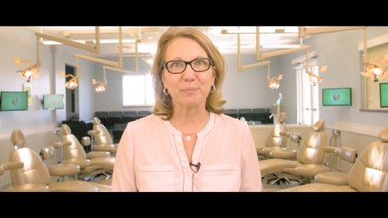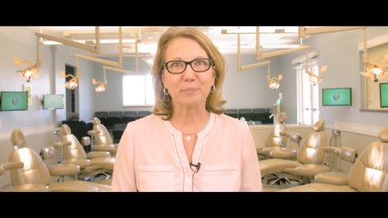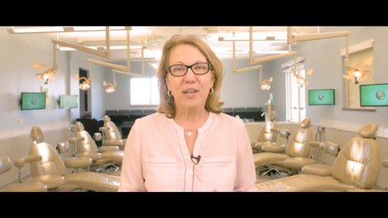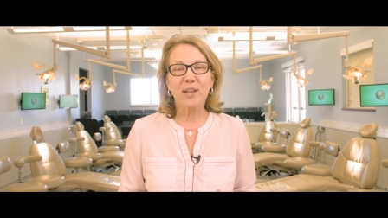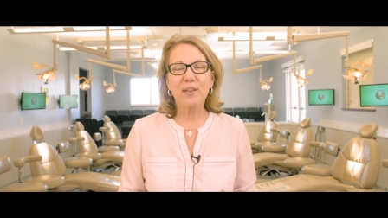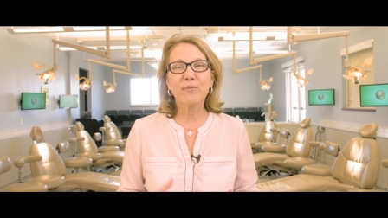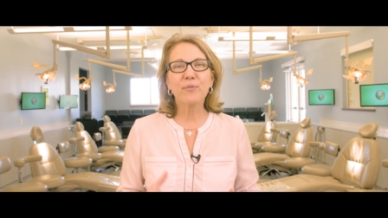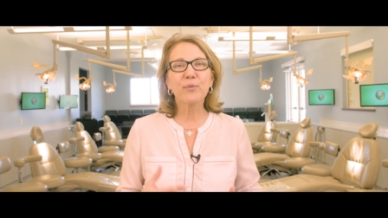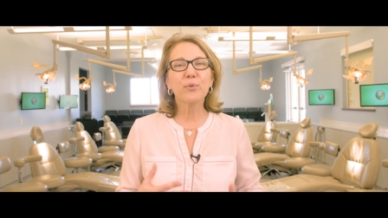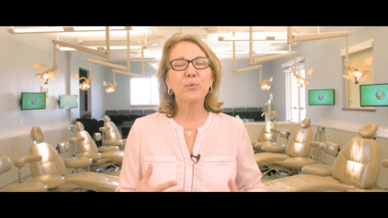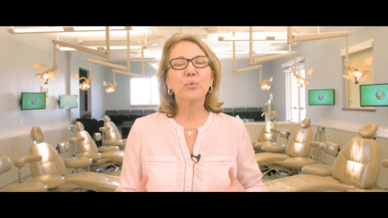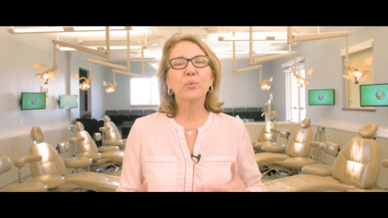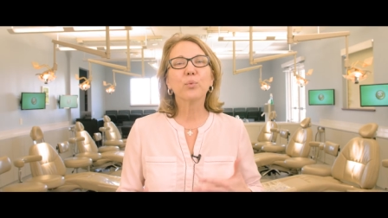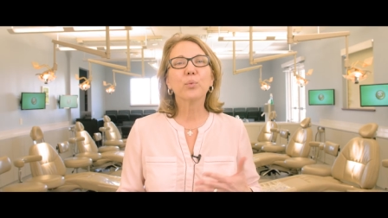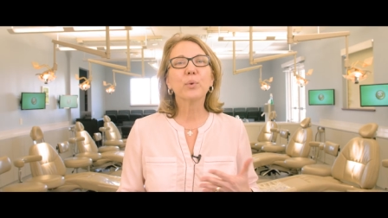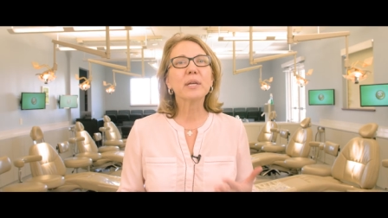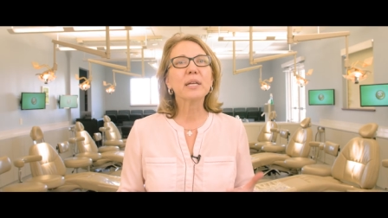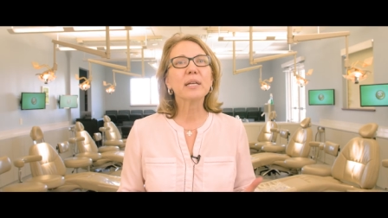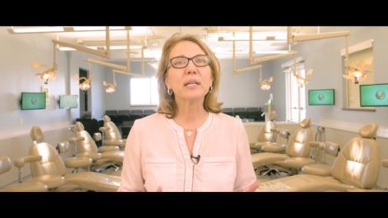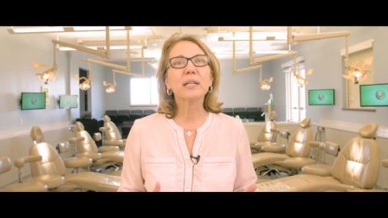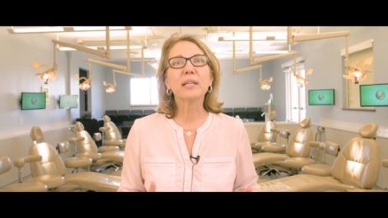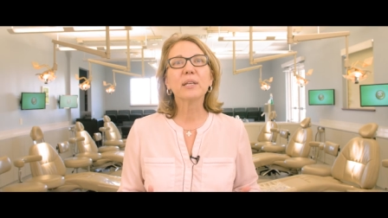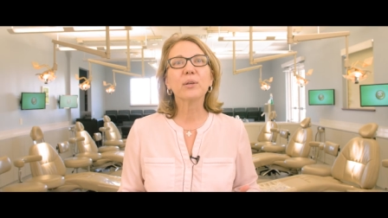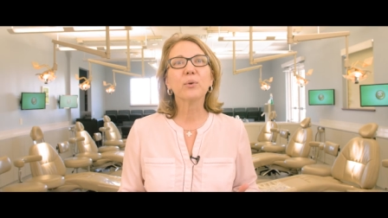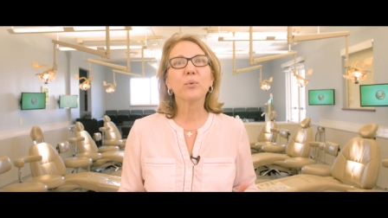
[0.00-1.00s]
If you
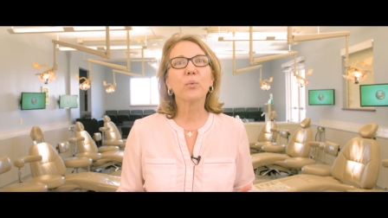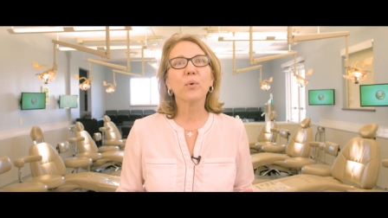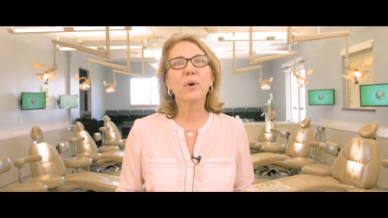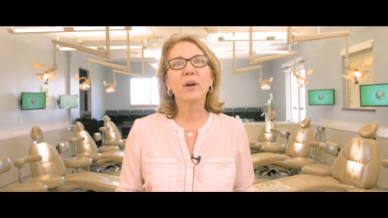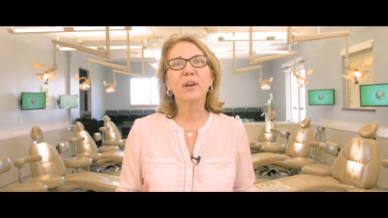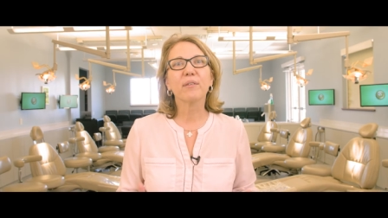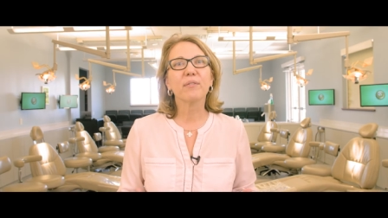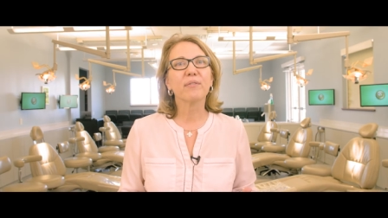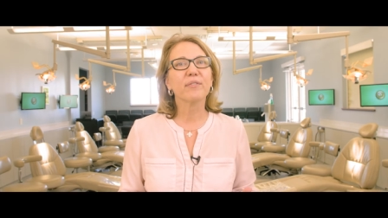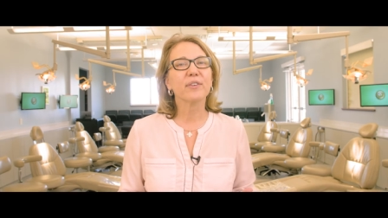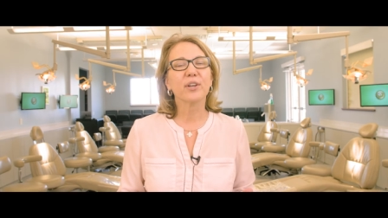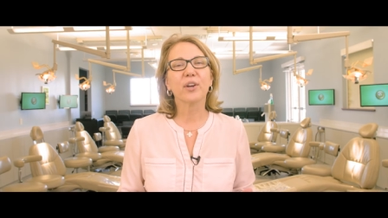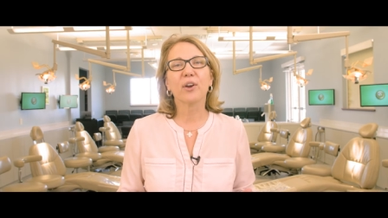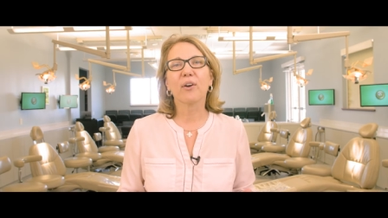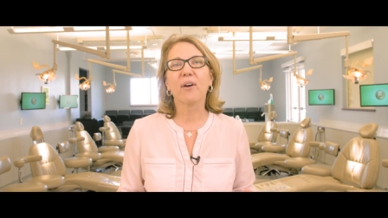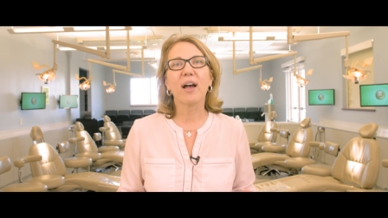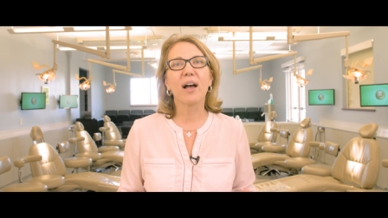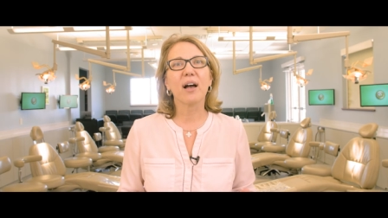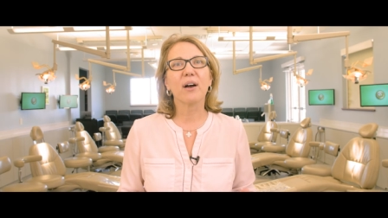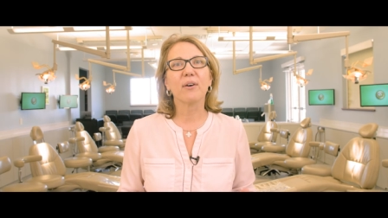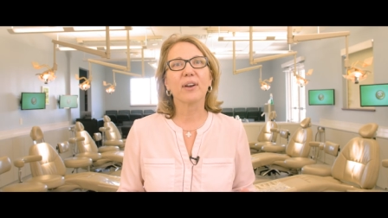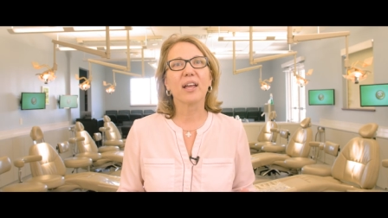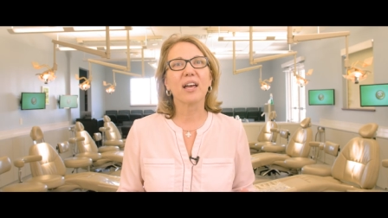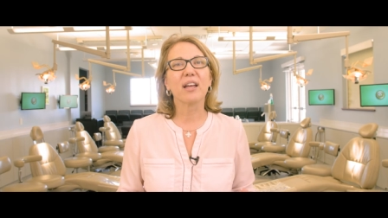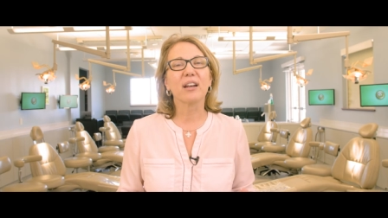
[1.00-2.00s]
really want to figure
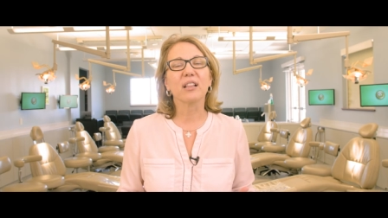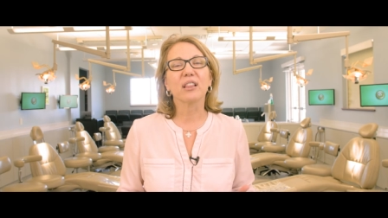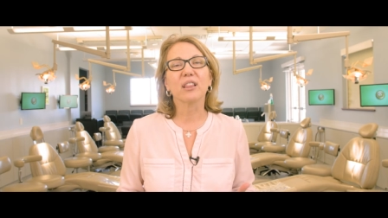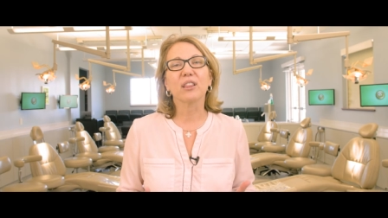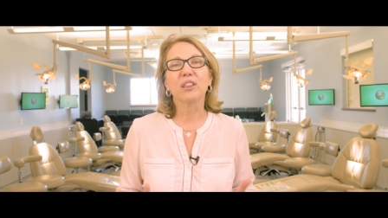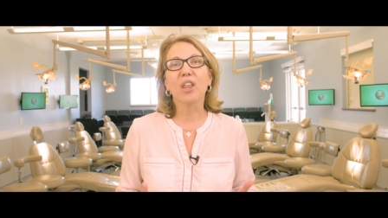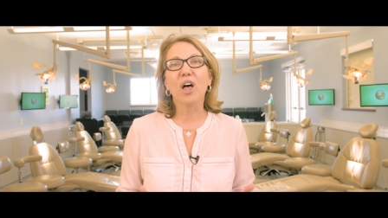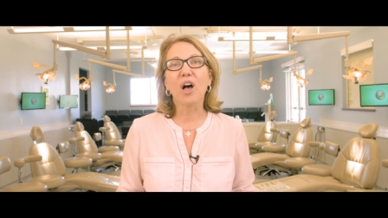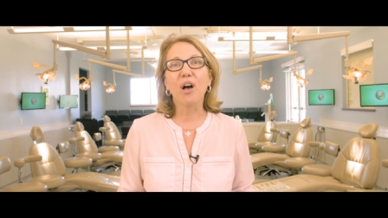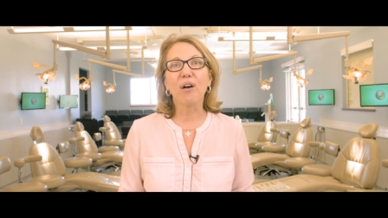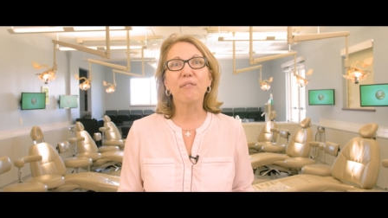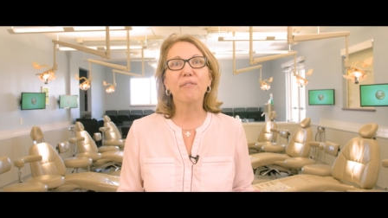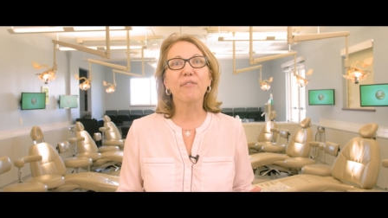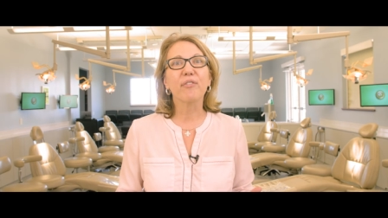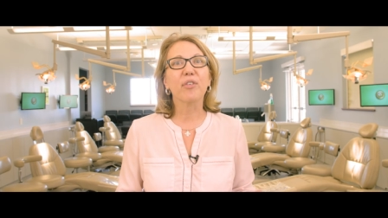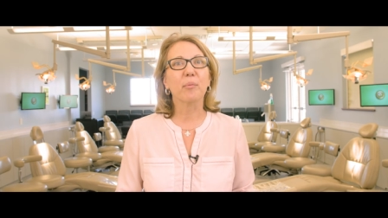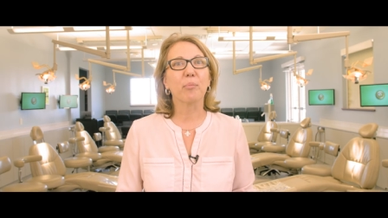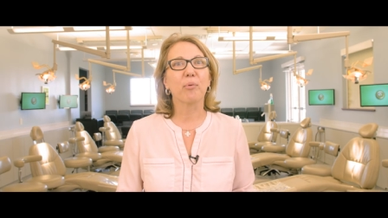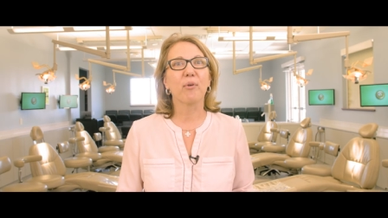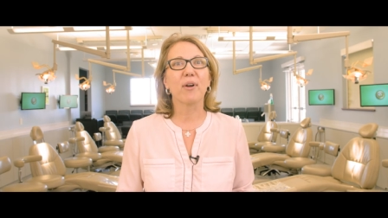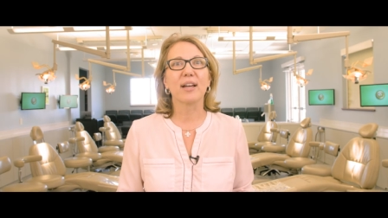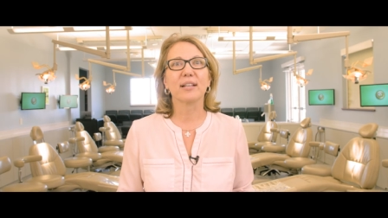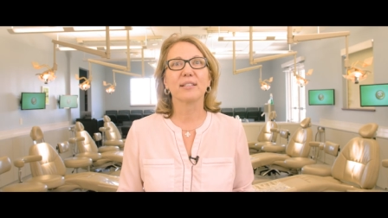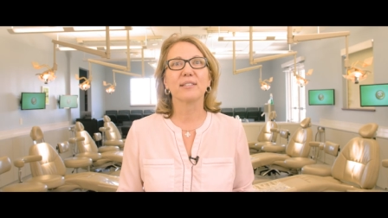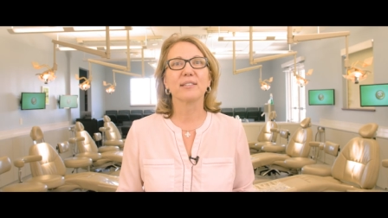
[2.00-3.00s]
out how to love the
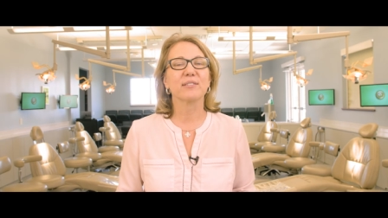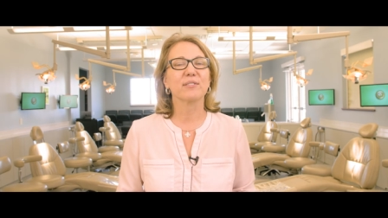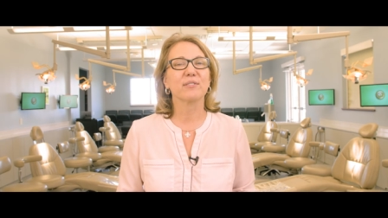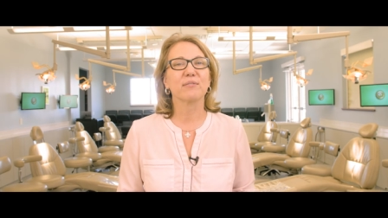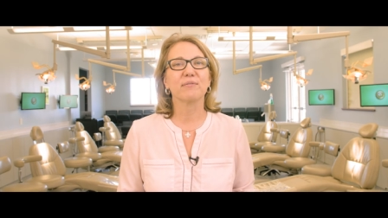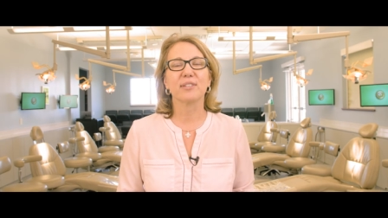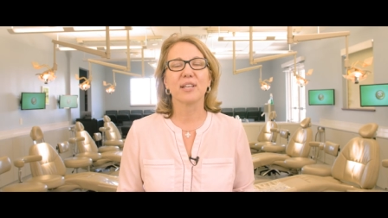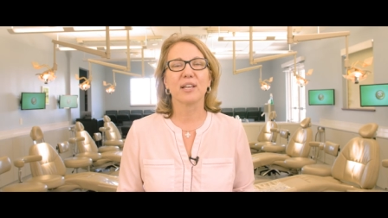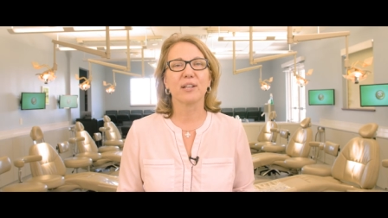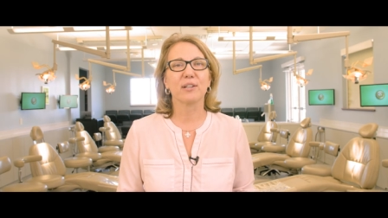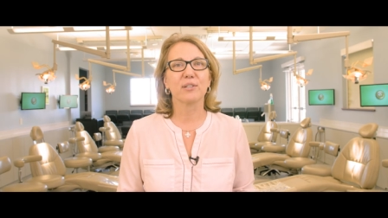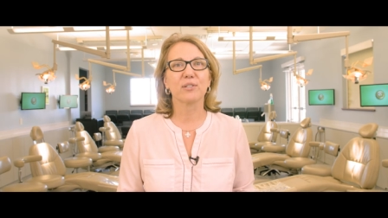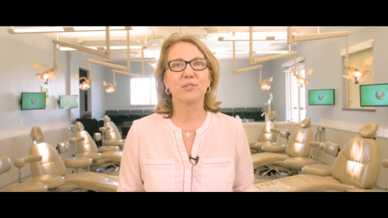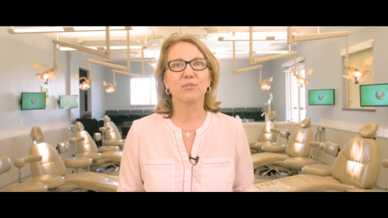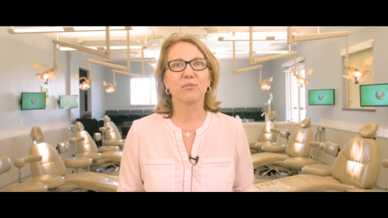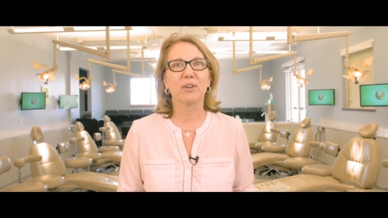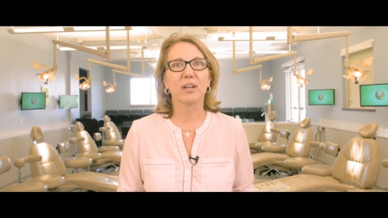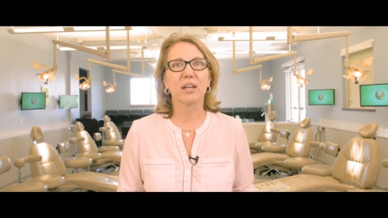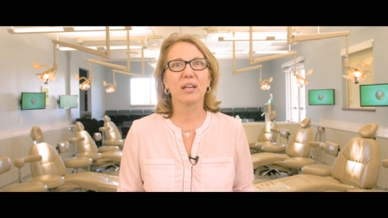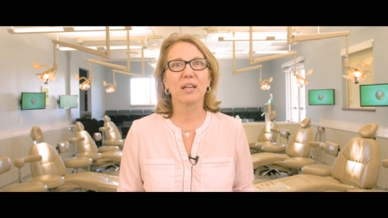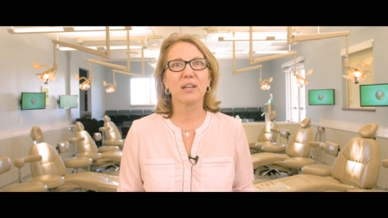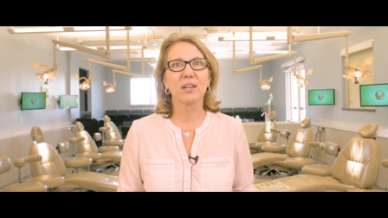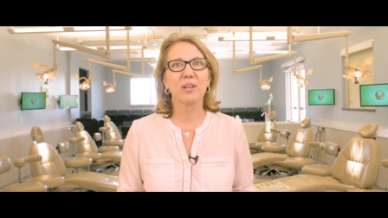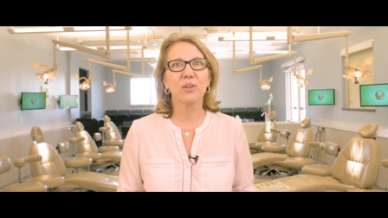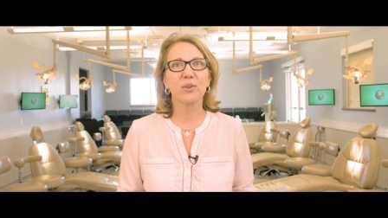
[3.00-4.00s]
practice of
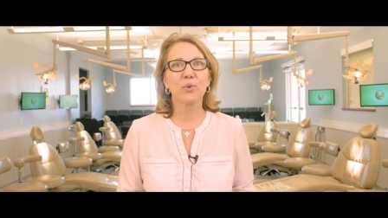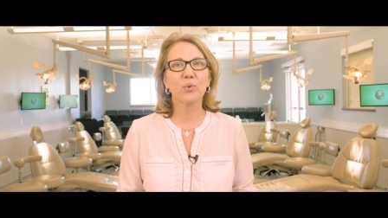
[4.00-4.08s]
dentistry,